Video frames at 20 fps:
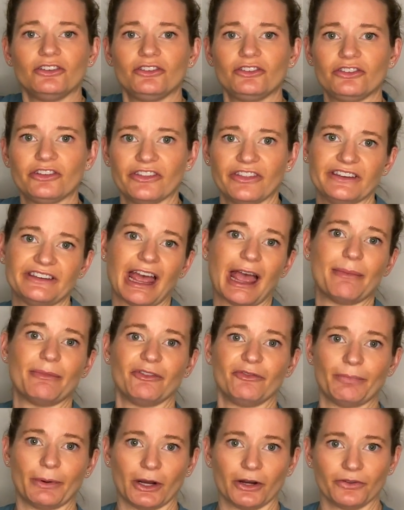to the time
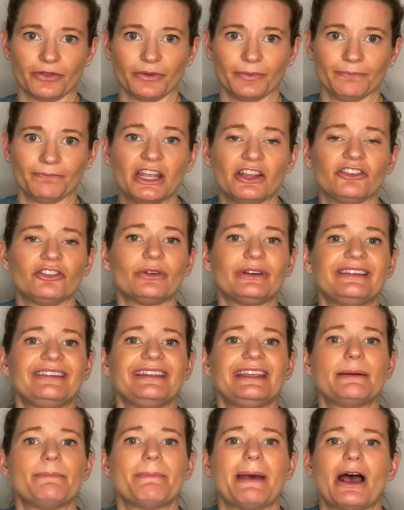of birth. So it's
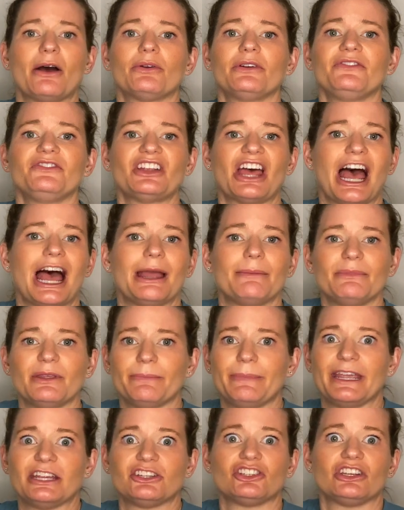the amount of time the
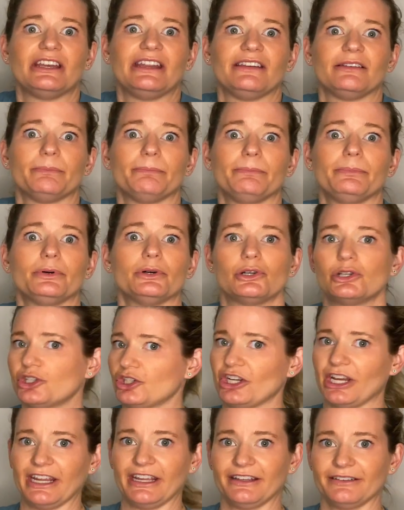patient is
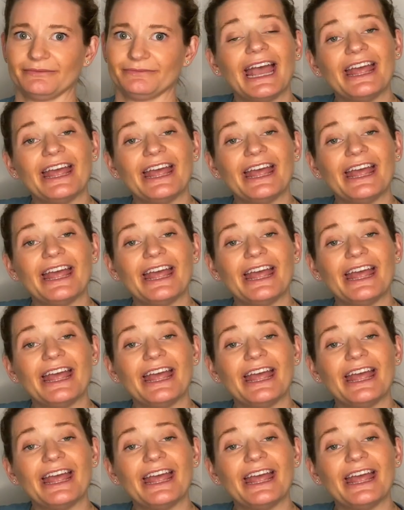pushing.